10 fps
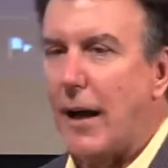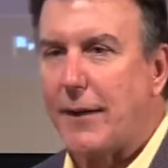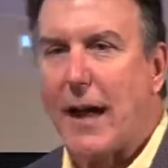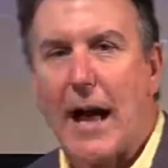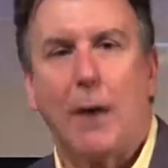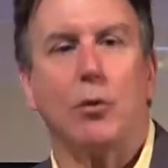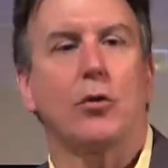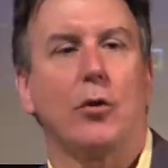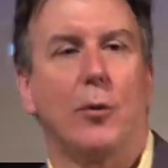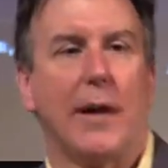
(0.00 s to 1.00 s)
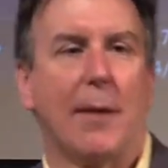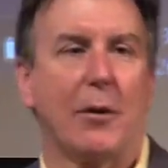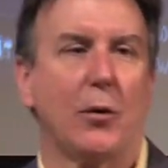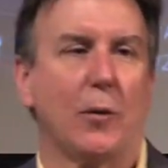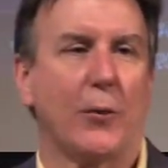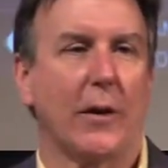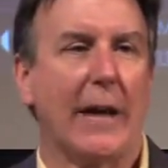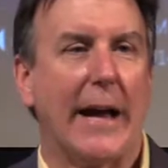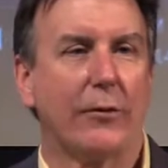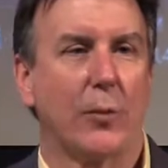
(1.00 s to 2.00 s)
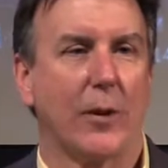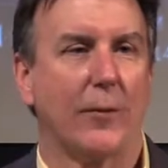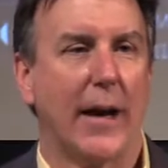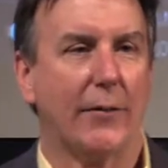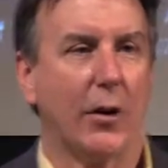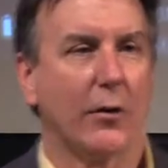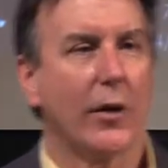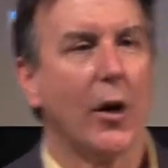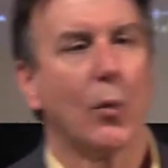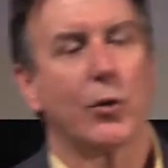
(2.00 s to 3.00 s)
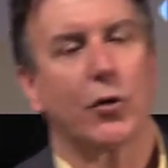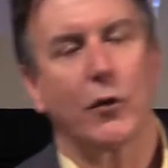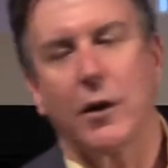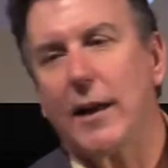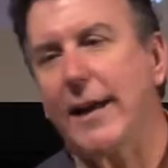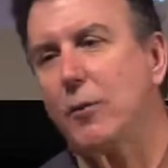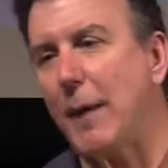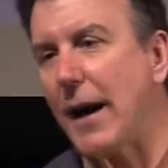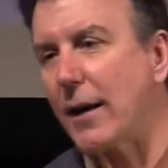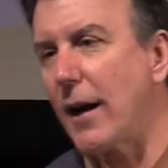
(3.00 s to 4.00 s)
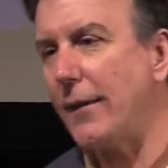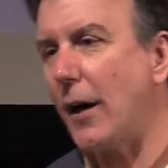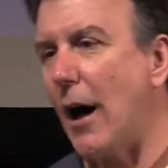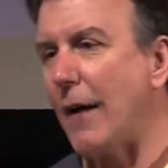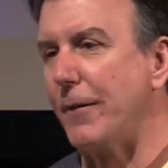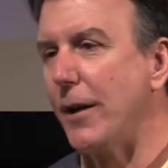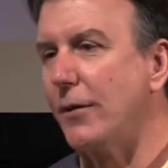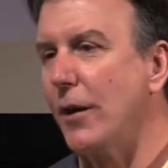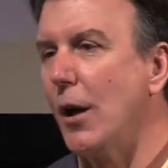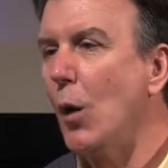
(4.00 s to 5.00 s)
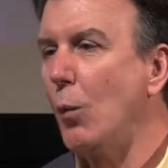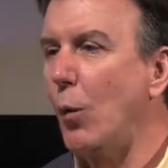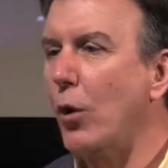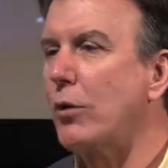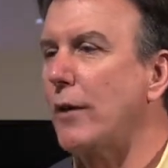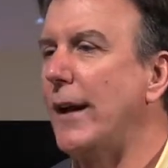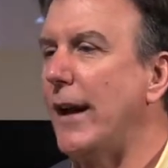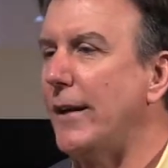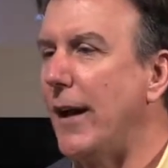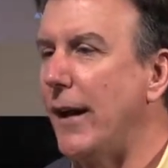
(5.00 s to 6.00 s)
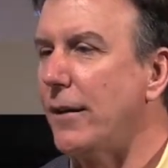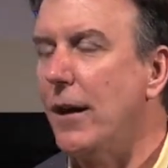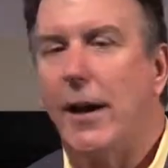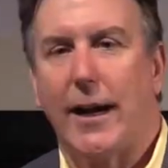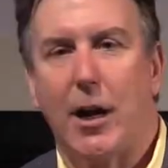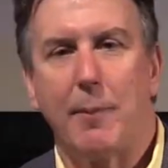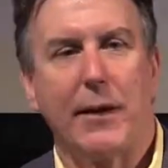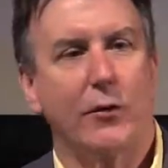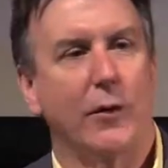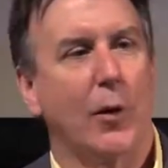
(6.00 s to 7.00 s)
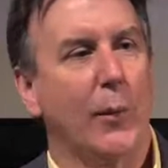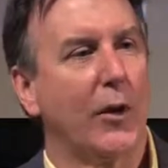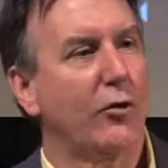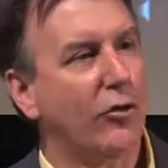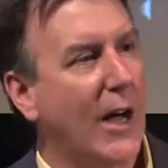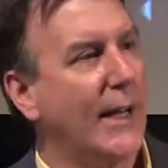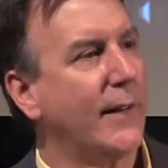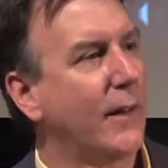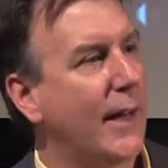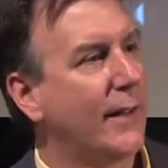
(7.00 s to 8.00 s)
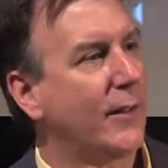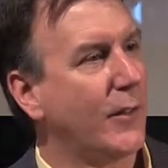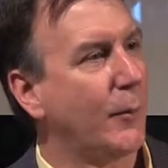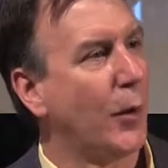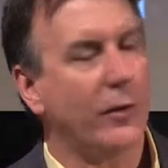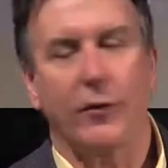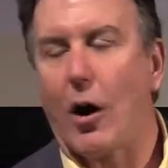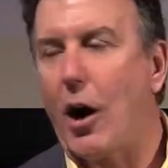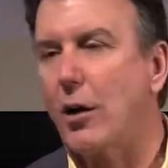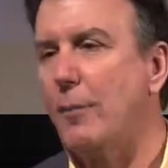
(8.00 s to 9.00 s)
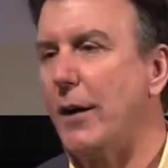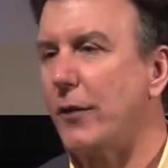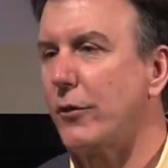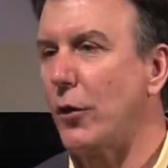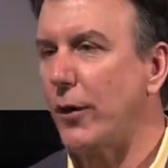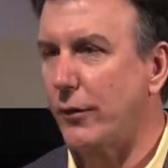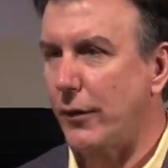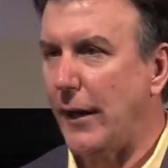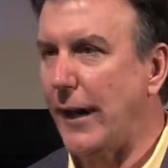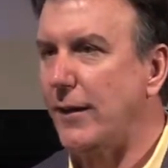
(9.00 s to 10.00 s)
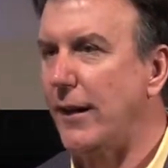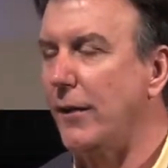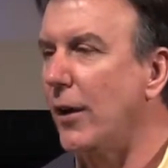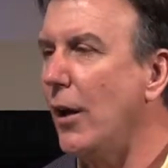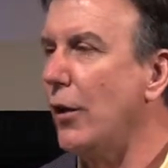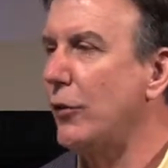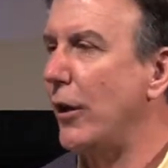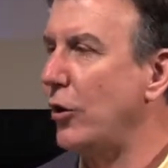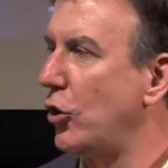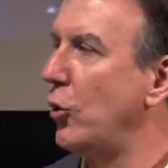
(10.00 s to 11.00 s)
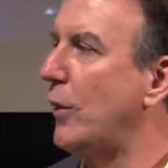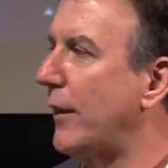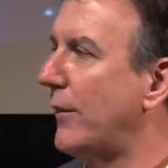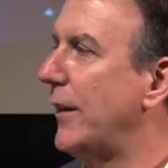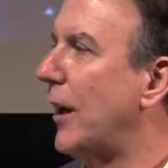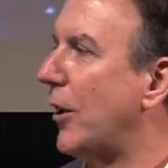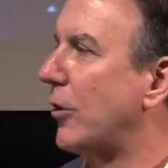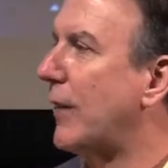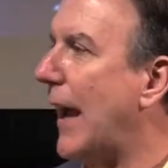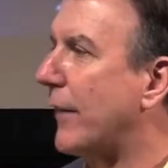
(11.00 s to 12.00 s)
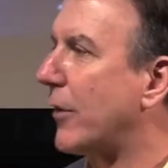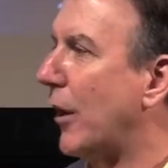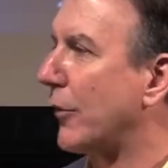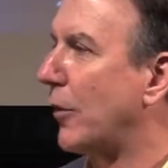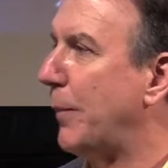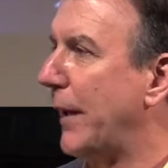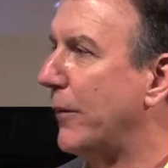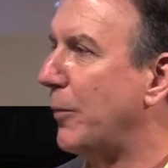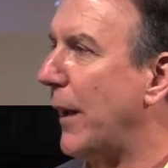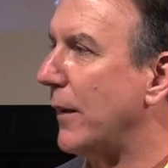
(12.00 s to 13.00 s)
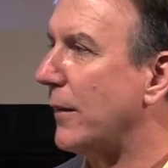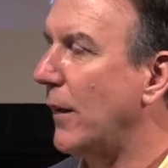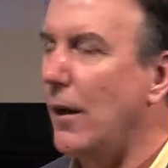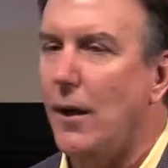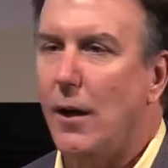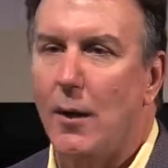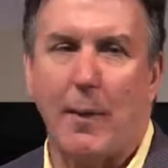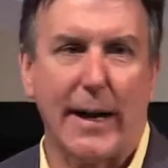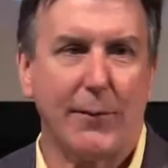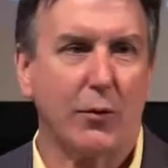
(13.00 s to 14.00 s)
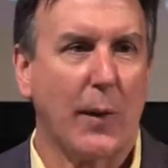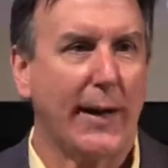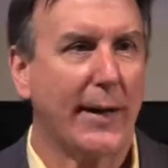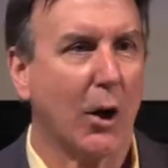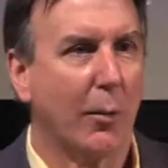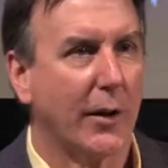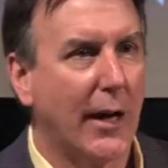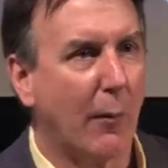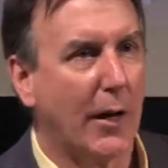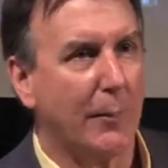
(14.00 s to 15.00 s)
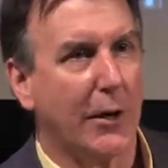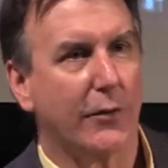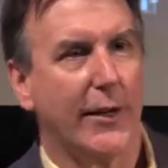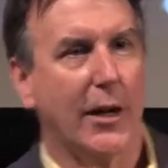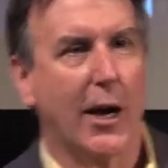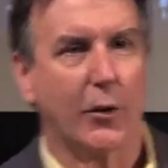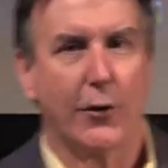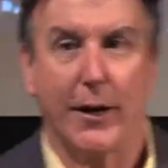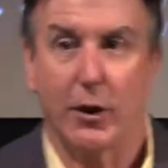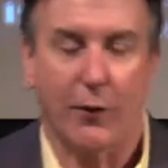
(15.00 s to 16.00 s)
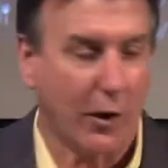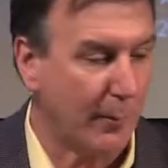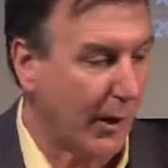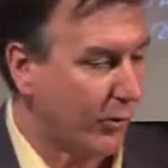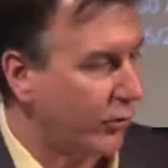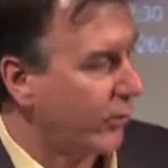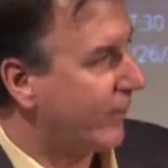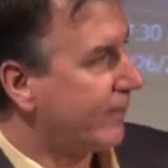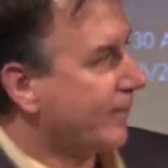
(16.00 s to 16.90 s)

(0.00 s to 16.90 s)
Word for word: and then I will do what I've been doing for the last 25 years. We'll turn the lights back on in the office. We'll work late at night, and I'll make certain that we are shining the lights on the books of all of Minnesota's entities so that you can see how your tax dollars are being spent. My name is Randy Gilbert, and I want to be your state auditor. Thank you very much.